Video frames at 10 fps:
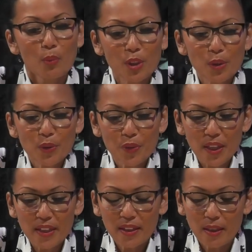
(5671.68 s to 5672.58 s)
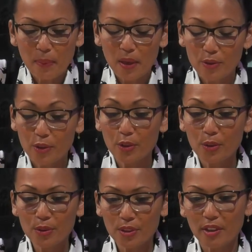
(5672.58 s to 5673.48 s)
What do you think about
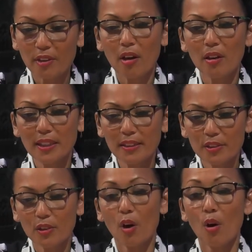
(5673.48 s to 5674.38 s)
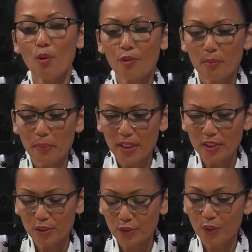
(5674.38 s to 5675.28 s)
using colleagues over
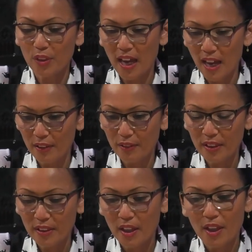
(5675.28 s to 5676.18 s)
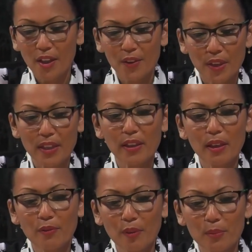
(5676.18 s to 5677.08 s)
managers for the hiring,
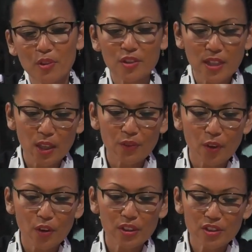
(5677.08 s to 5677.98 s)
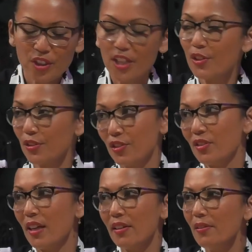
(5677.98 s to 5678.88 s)
thinking from the self-organization
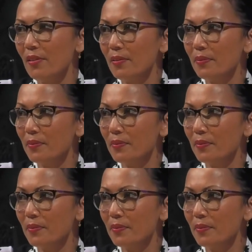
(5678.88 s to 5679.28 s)
style?